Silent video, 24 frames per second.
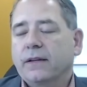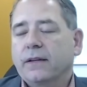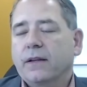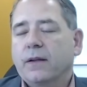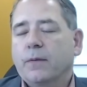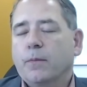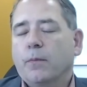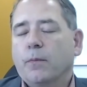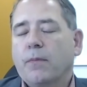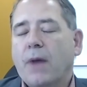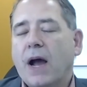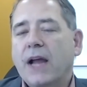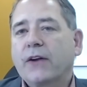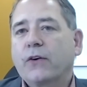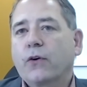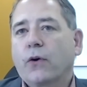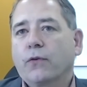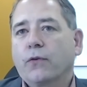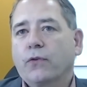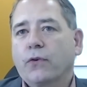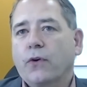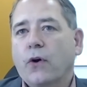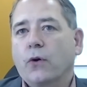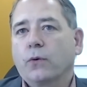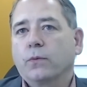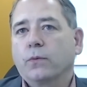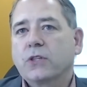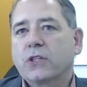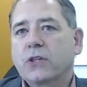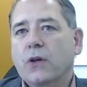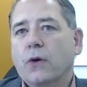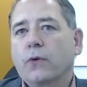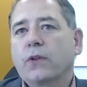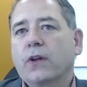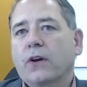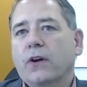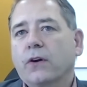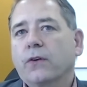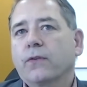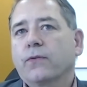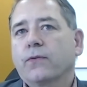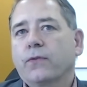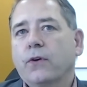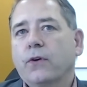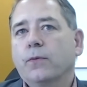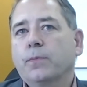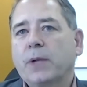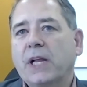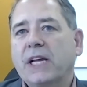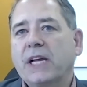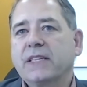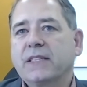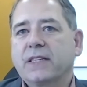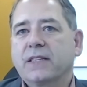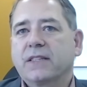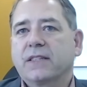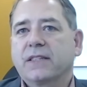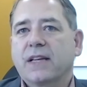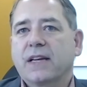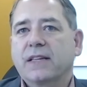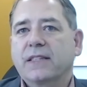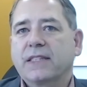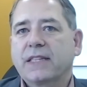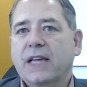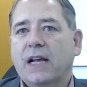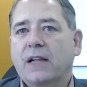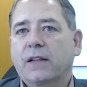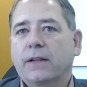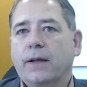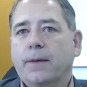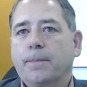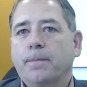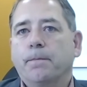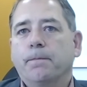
microphone. So there are a few places that sell them.